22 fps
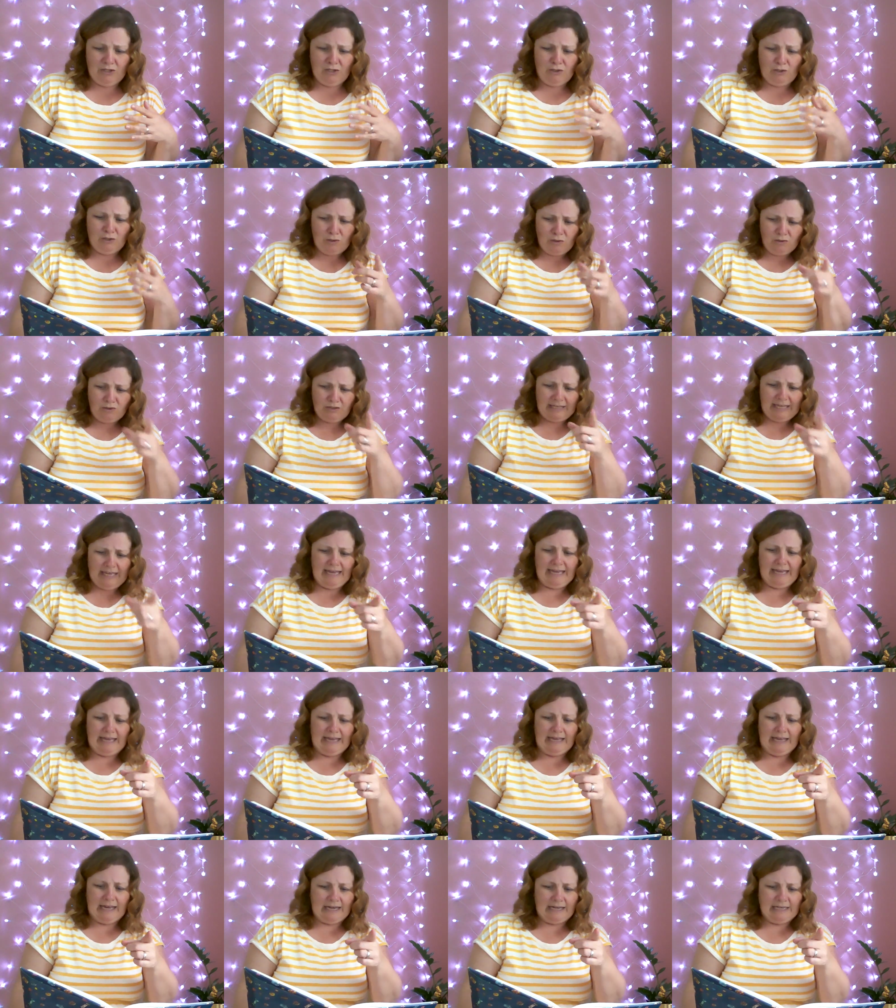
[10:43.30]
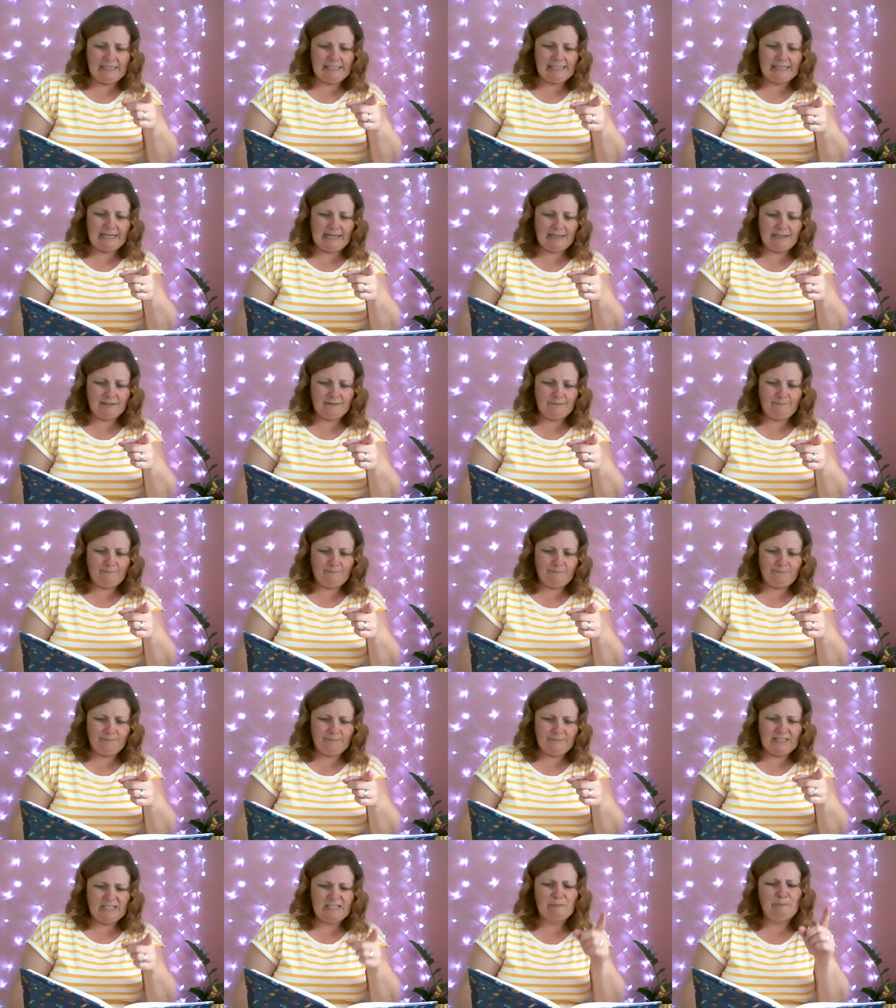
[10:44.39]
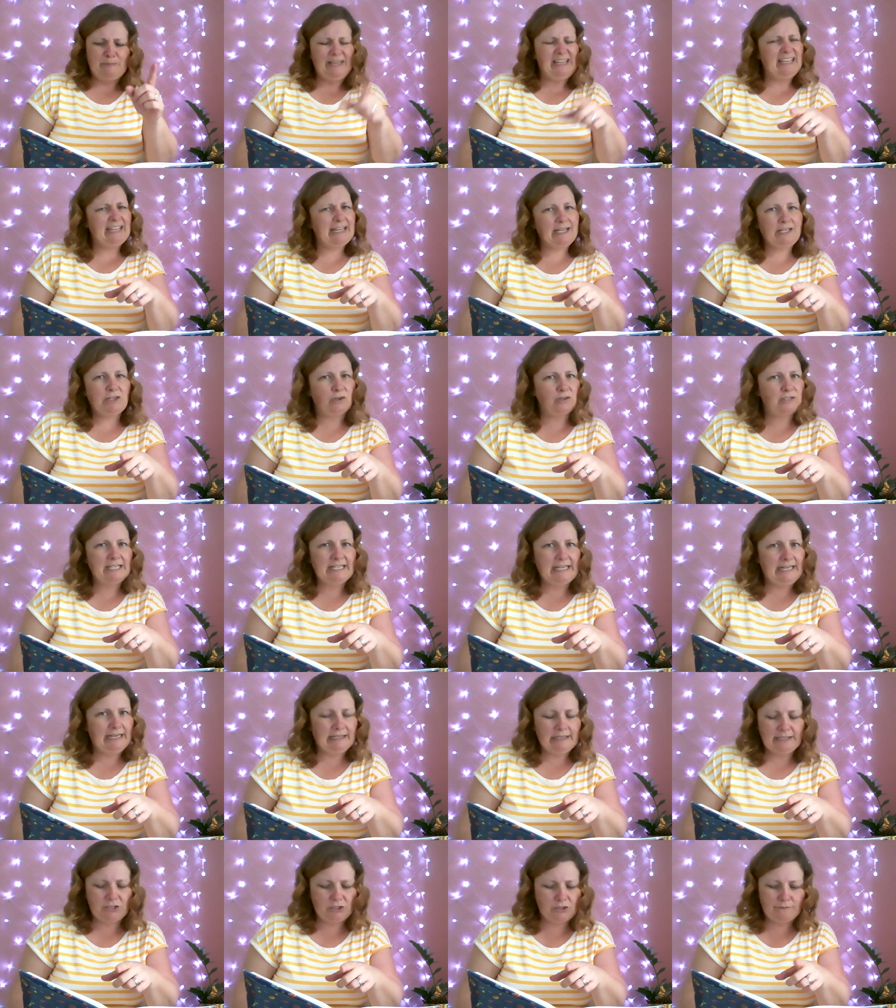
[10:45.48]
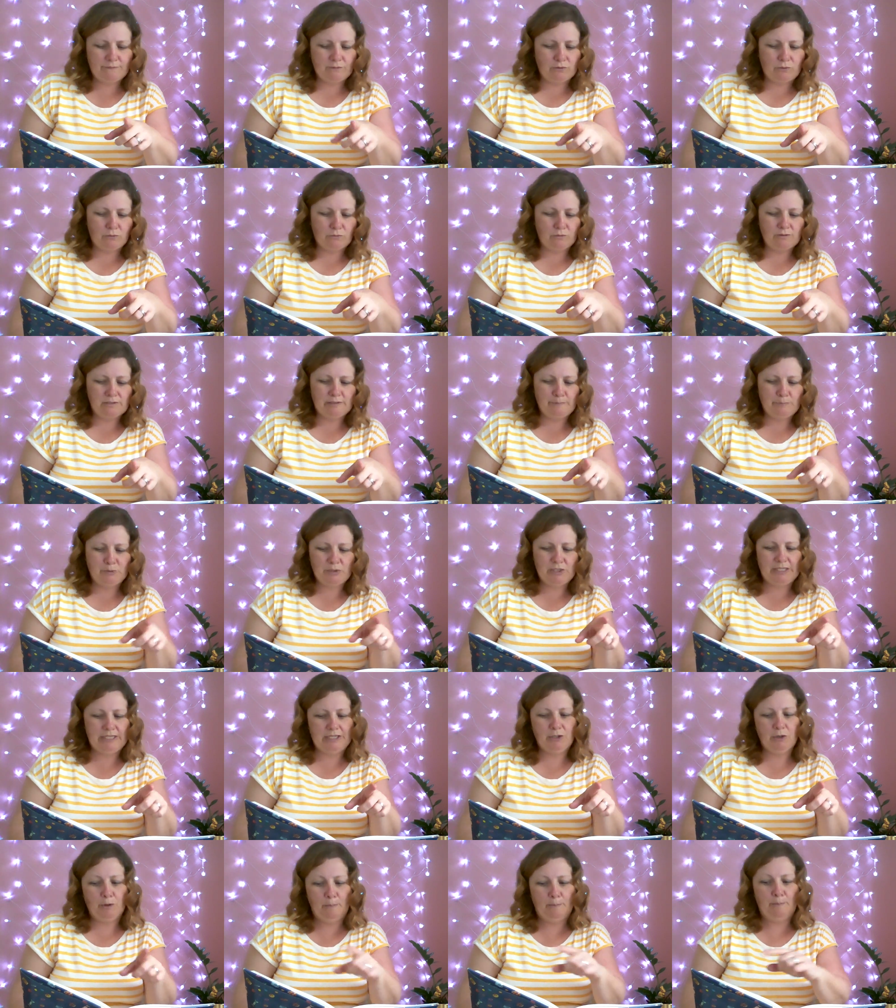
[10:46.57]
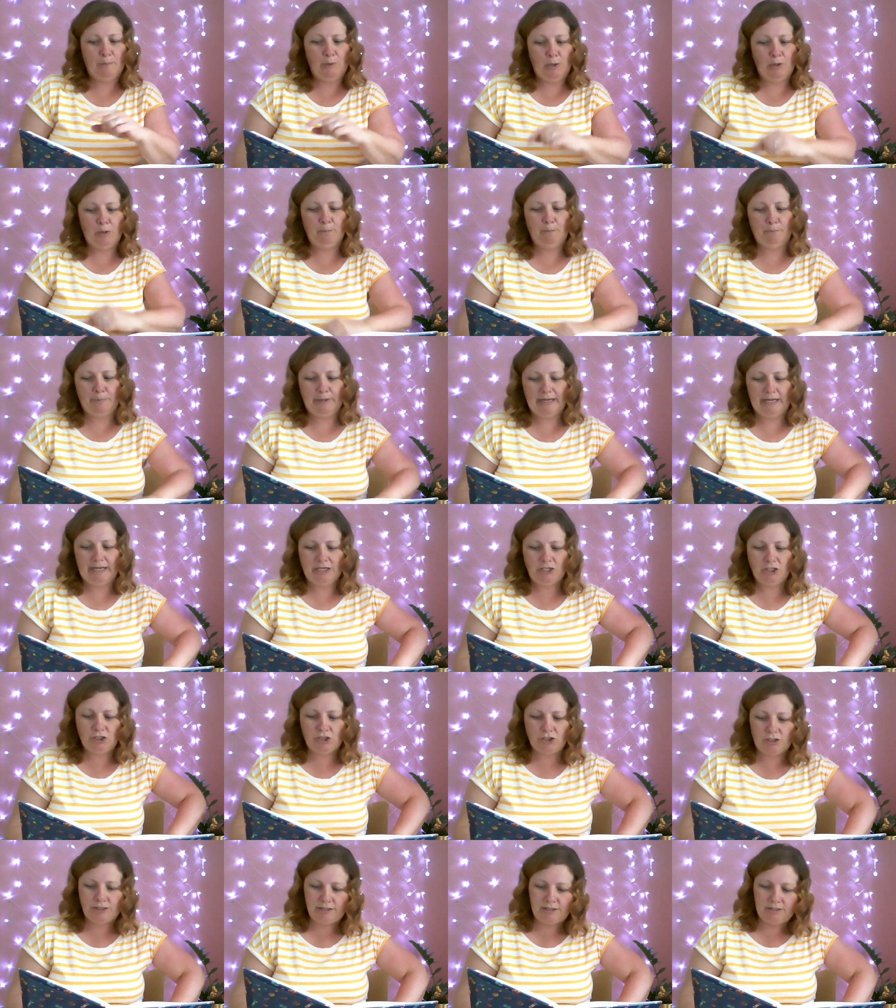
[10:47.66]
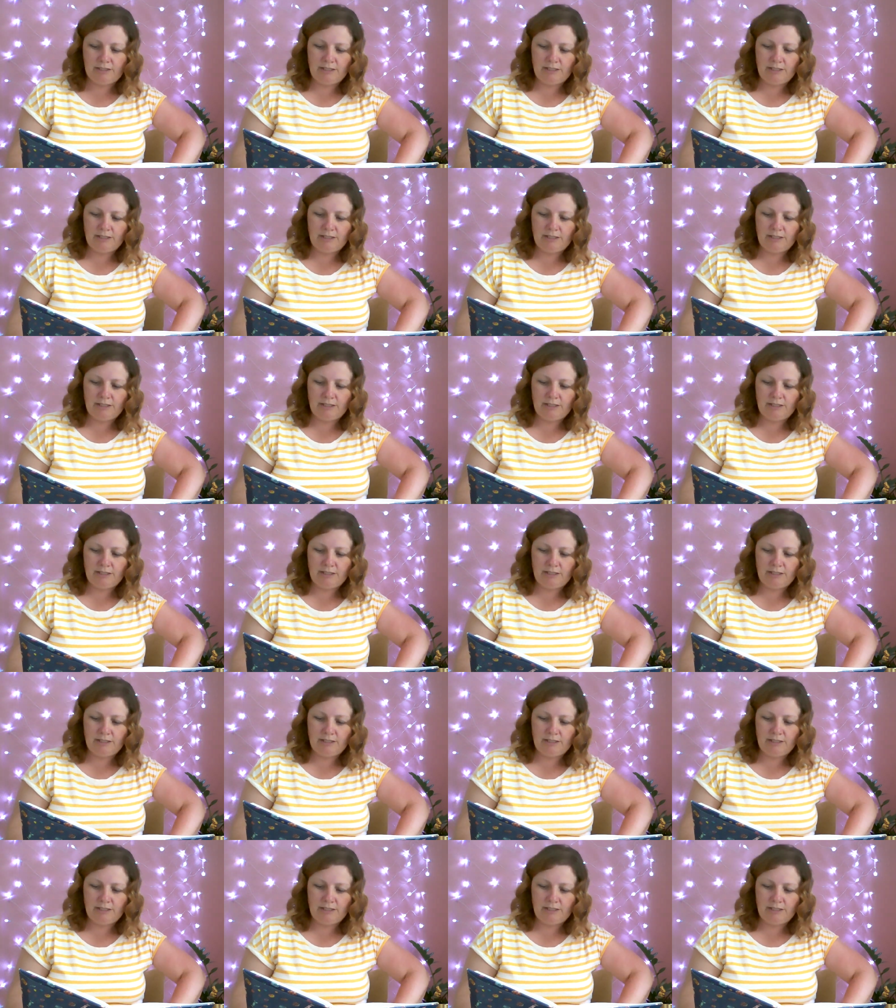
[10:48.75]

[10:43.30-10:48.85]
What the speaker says: "Look here," I said, speaking not in English, of course, but in Oompa Loompa-ish.